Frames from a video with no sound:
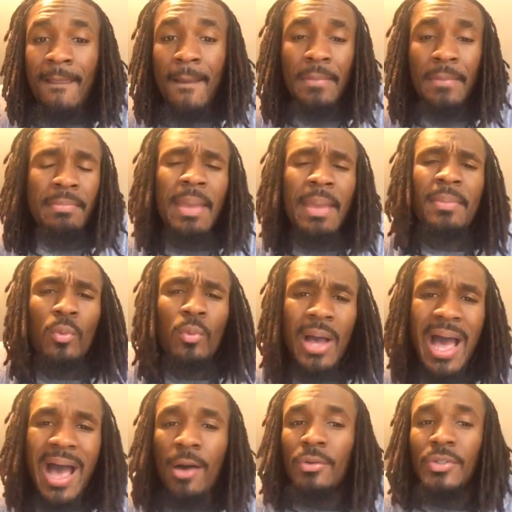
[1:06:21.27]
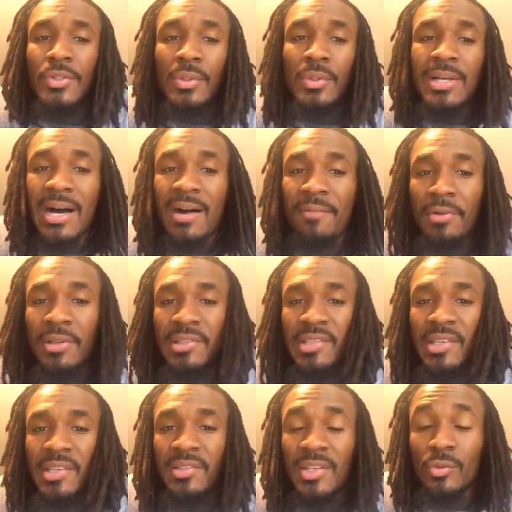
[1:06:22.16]
I mean, maybe I'll do
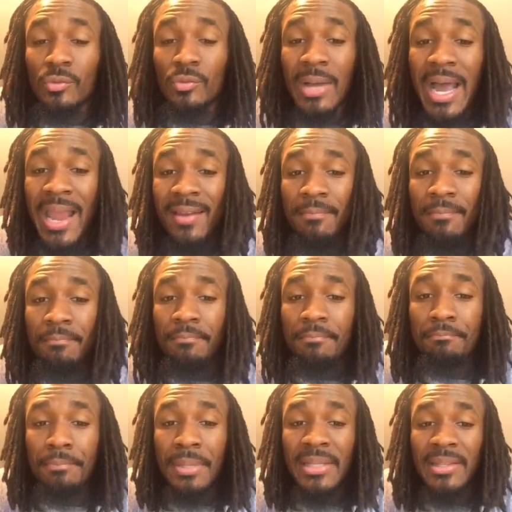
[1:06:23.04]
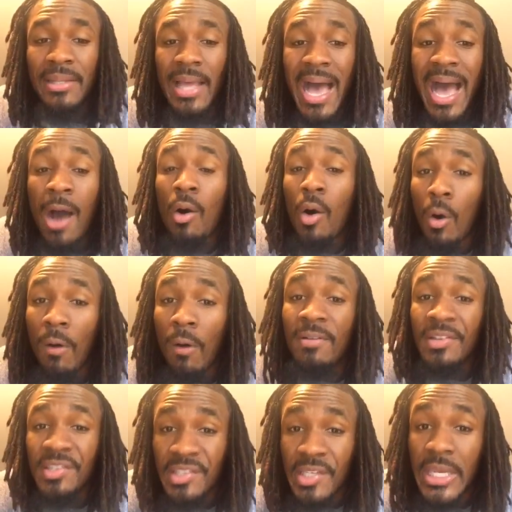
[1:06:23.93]
conferences and write, but I'll
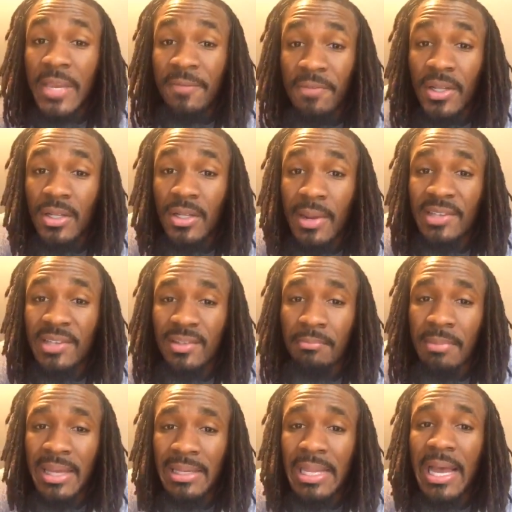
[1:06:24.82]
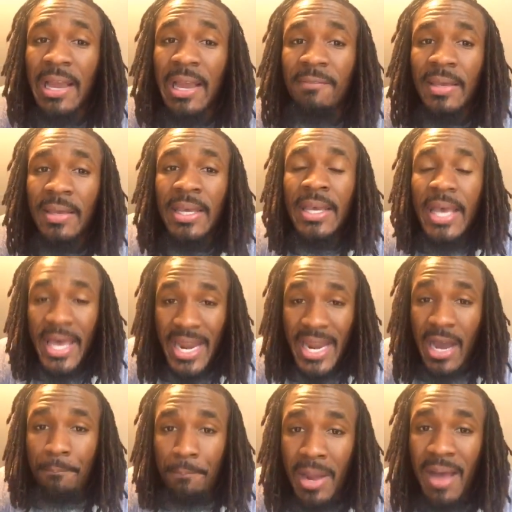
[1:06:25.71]
oversee for the rest of my life, and
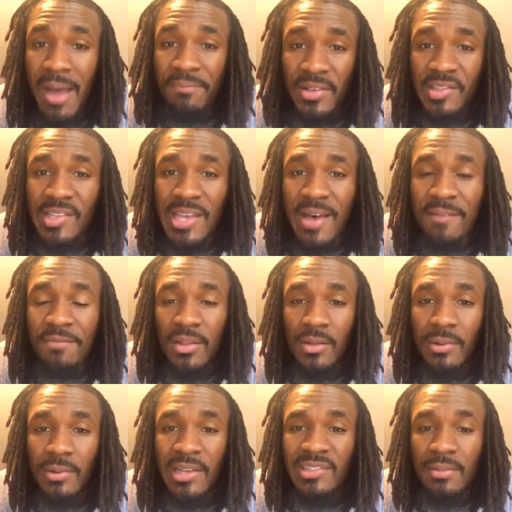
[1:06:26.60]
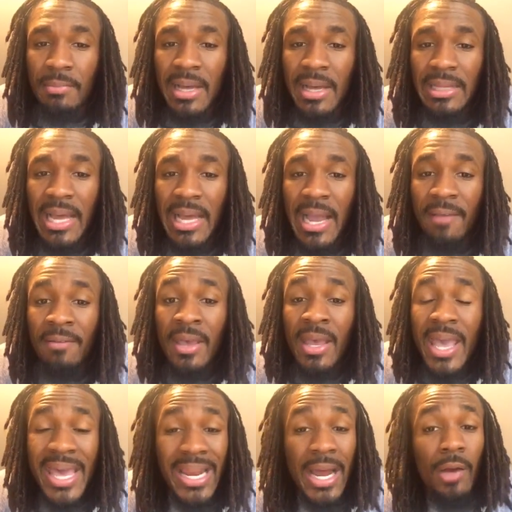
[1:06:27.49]
I'll prophesy for the rest of my life,
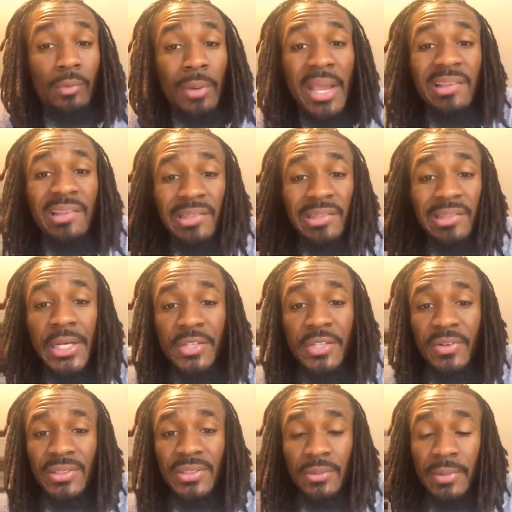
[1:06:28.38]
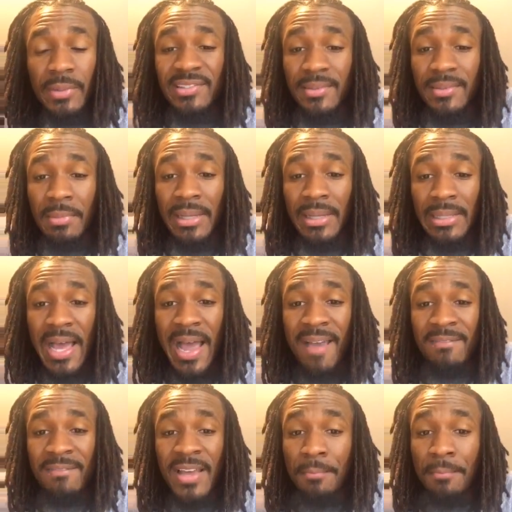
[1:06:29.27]
and I'll raise leaders for the rest of my
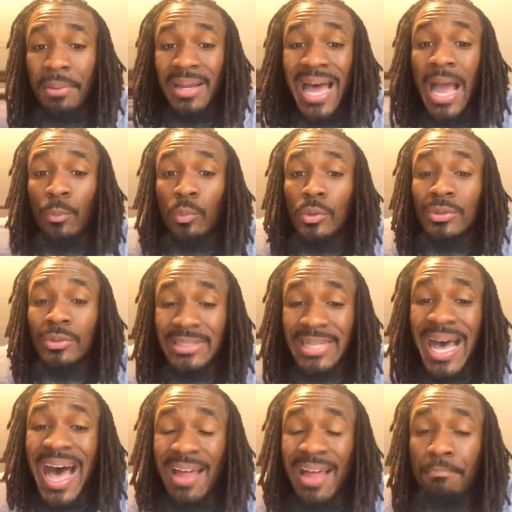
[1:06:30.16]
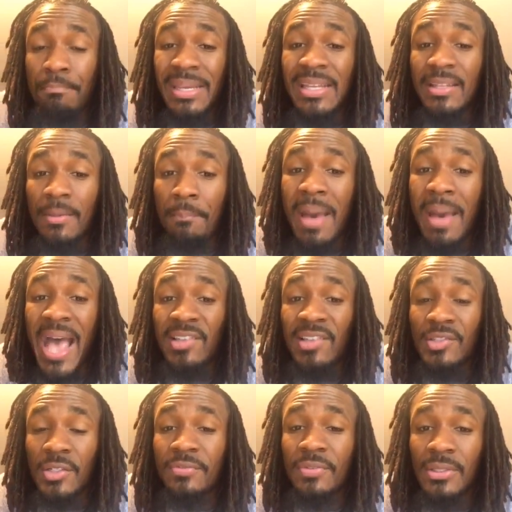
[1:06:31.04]
life, but I will not be the
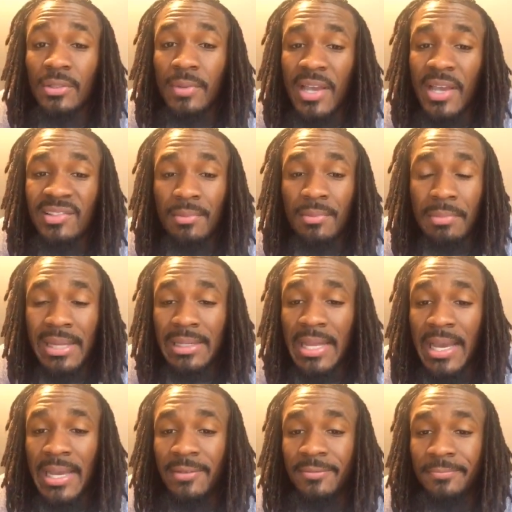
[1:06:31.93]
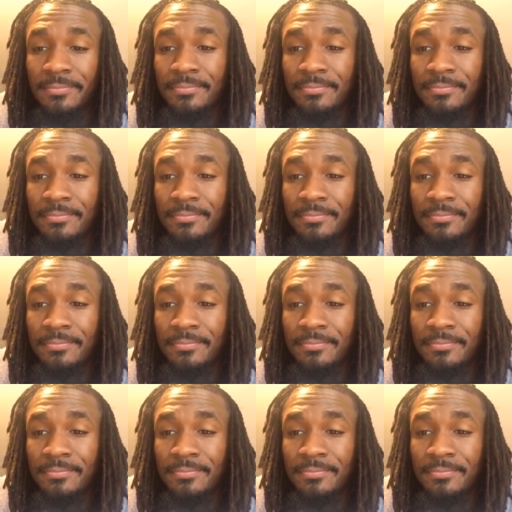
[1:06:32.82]
pastor for the rest of my life.